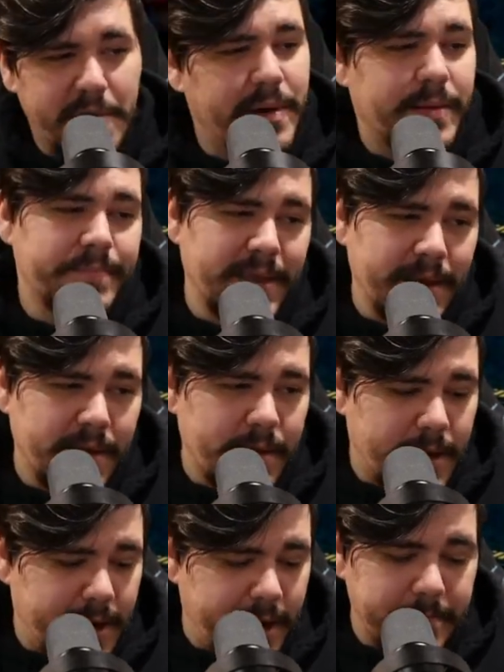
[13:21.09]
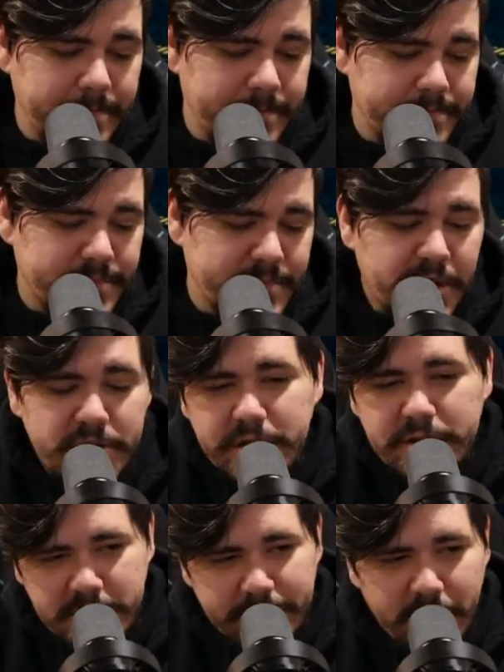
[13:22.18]
but
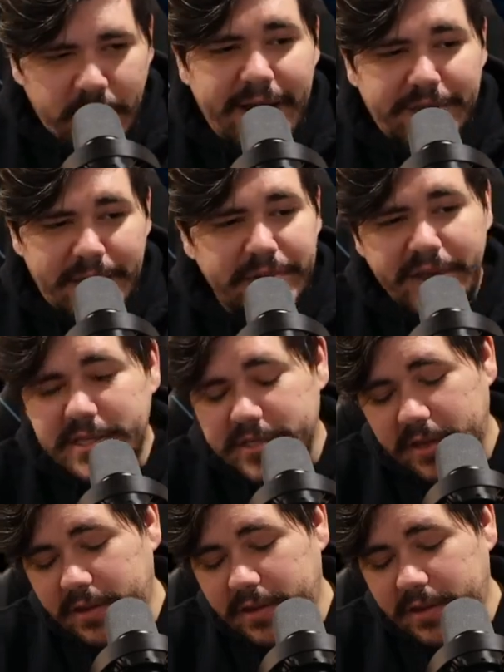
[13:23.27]
there's some crafty plays that you